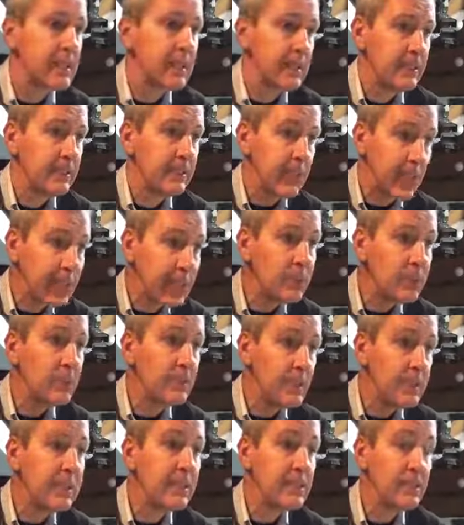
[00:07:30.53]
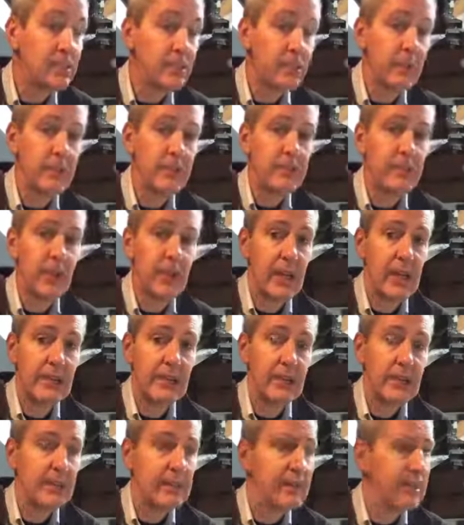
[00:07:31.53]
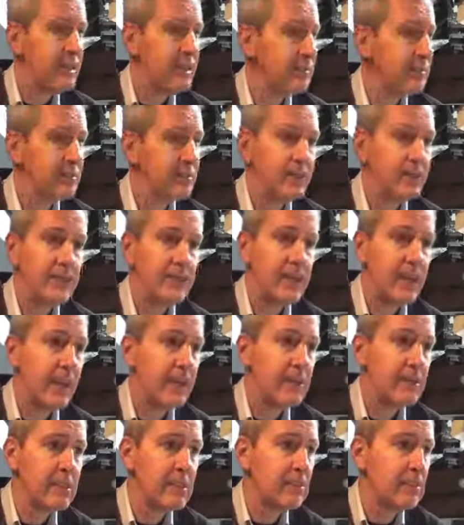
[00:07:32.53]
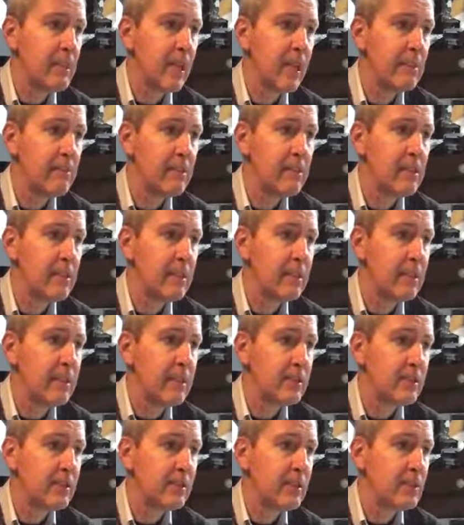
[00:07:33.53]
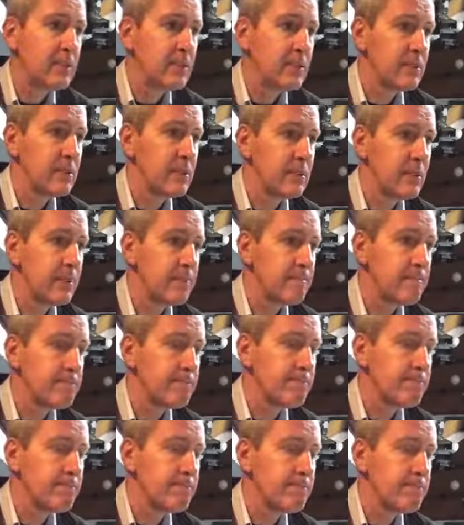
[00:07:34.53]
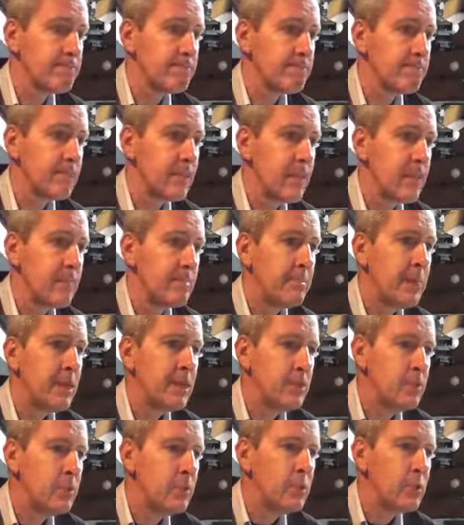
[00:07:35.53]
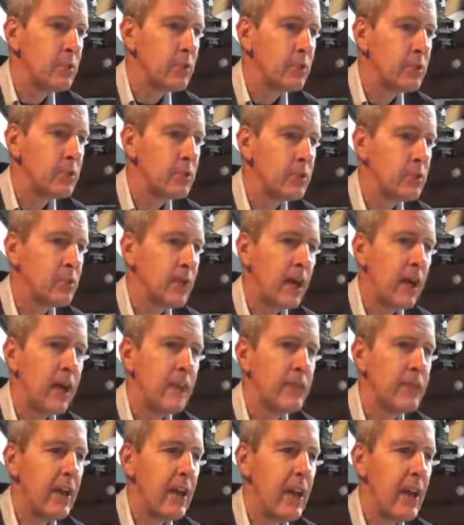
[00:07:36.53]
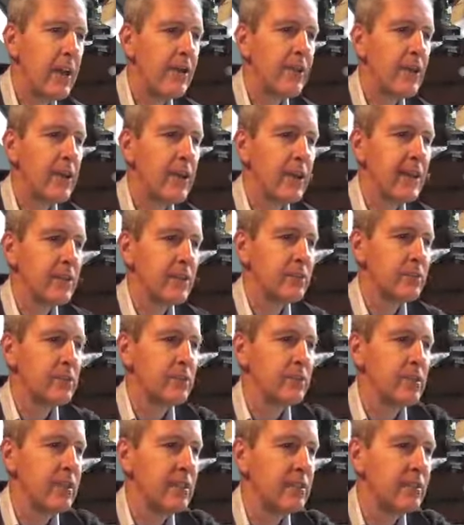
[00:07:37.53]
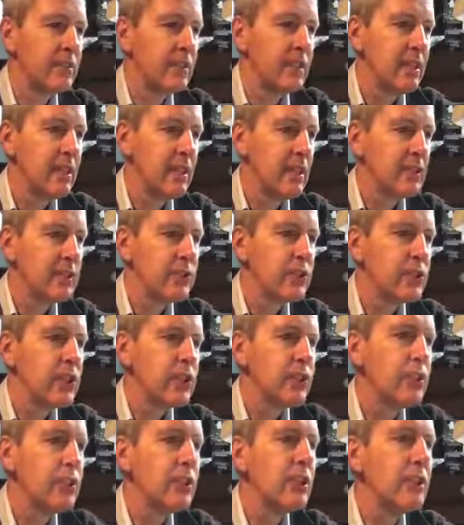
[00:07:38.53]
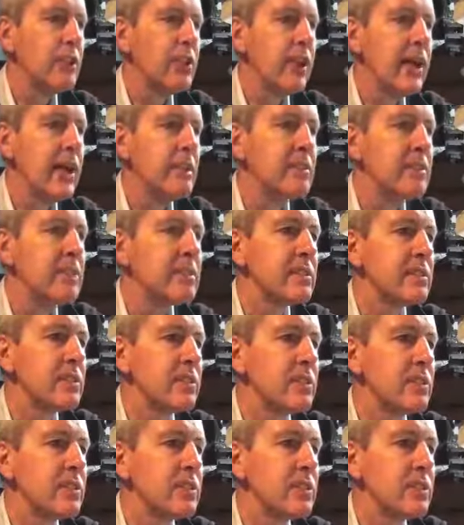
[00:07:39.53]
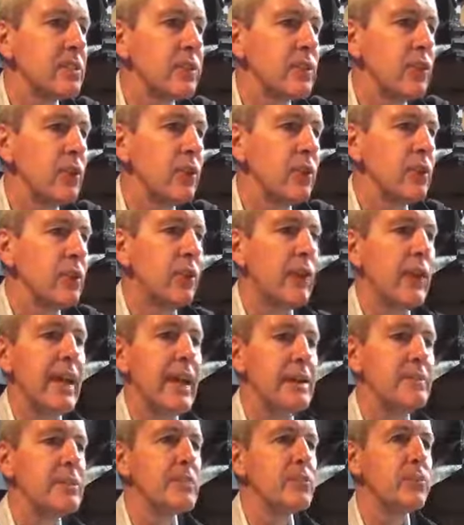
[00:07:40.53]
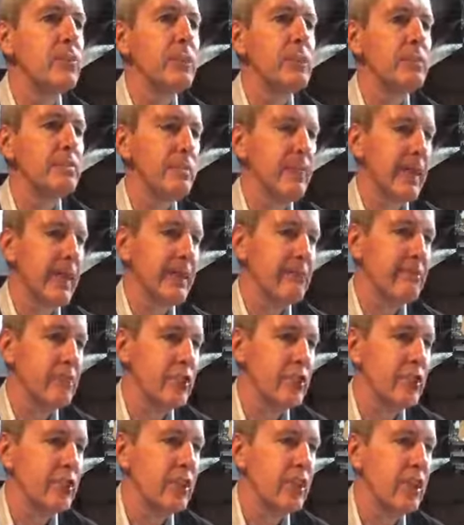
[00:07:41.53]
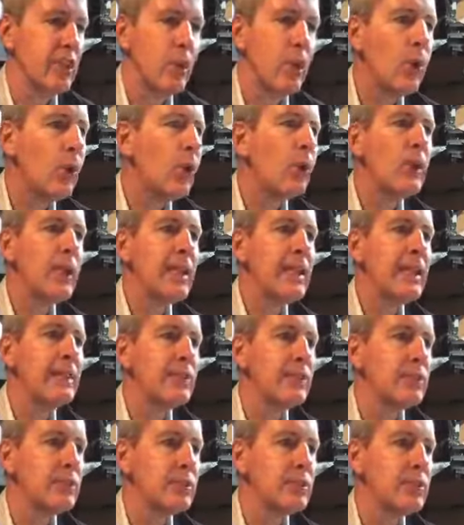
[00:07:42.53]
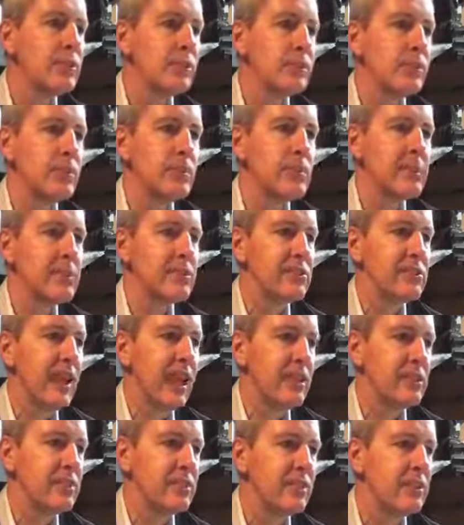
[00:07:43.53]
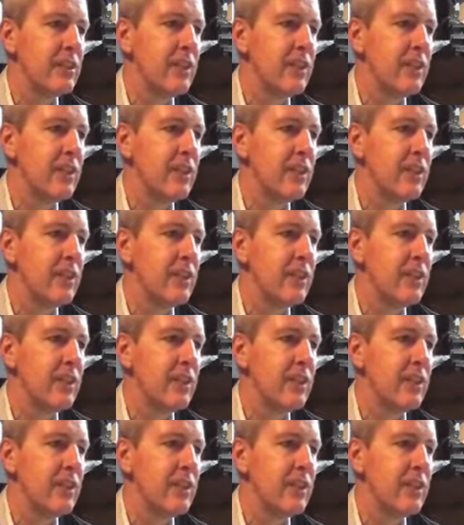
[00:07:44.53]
They will be destroyed forever. That's a very scary scripture, isn't it? But you, Lord, are forever exalted. For surely your enemies, Lord, surely your enemies will perish all evildoers will be scattered.